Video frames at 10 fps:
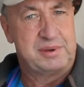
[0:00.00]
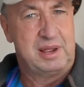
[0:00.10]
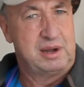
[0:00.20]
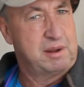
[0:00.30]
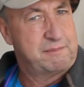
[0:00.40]

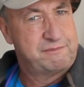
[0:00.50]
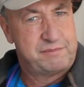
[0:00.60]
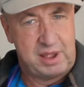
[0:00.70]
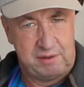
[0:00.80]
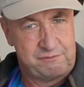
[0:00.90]
It
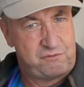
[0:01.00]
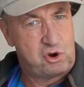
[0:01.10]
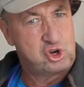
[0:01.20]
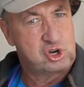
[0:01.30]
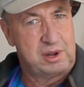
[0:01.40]

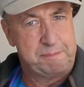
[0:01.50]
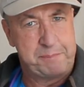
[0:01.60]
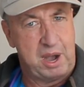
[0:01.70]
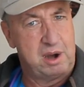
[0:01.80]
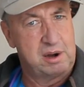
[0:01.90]
virtually
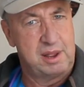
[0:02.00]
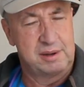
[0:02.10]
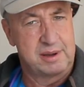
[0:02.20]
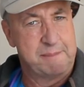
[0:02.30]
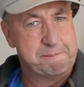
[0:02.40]

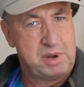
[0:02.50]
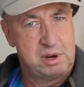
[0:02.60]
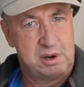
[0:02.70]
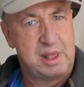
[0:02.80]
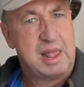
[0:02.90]
paralleled and
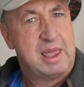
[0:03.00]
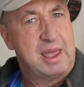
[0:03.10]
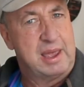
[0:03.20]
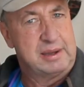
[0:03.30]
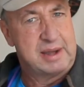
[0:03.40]
mirrored
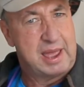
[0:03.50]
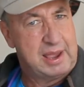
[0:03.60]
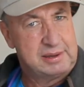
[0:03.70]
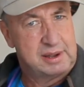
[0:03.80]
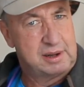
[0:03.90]
a
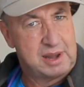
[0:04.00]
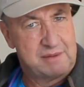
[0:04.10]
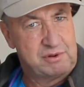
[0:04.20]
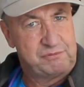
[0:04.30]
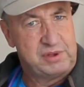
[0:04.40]

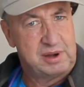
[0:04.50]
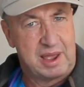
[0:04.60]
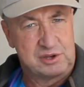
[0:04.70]
9/11 feeling.